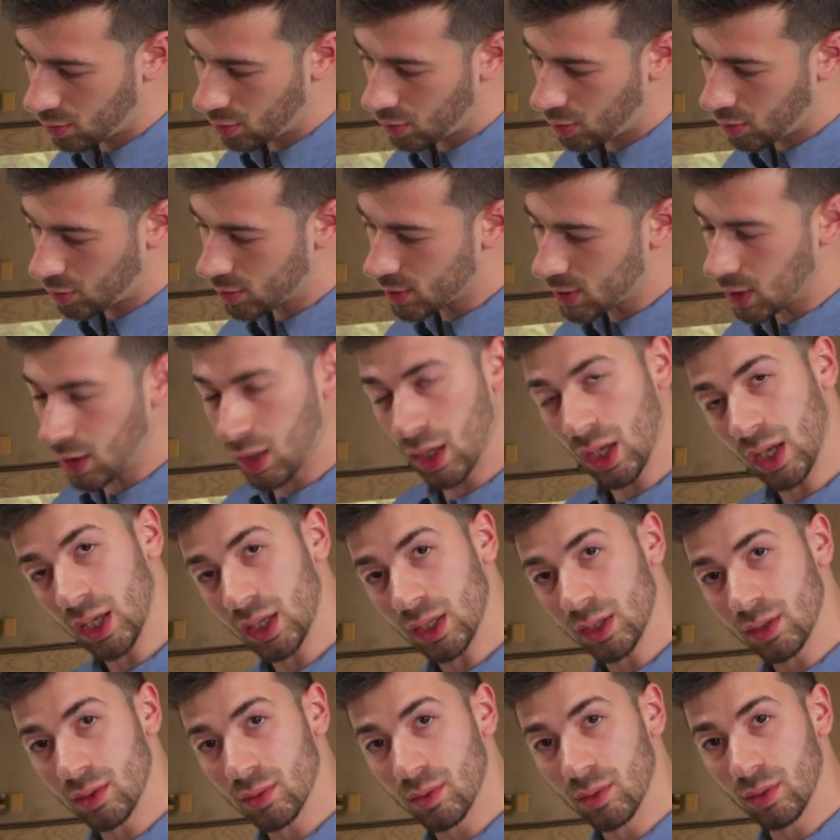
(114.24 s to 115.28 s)
using
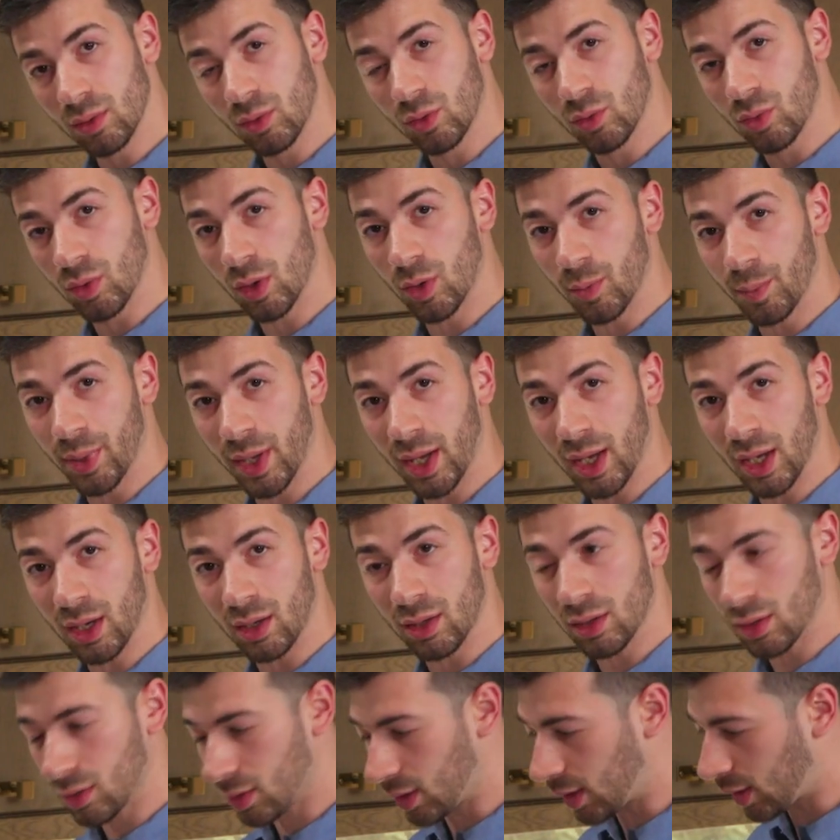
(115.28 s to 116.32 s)
a grill
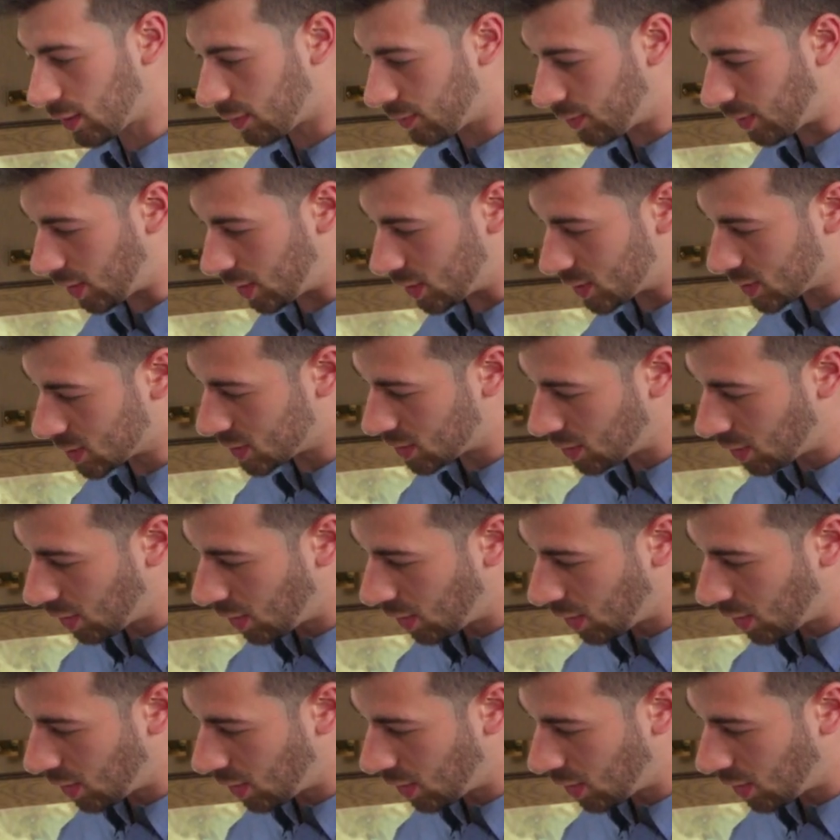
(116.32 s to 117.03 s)
pan like this,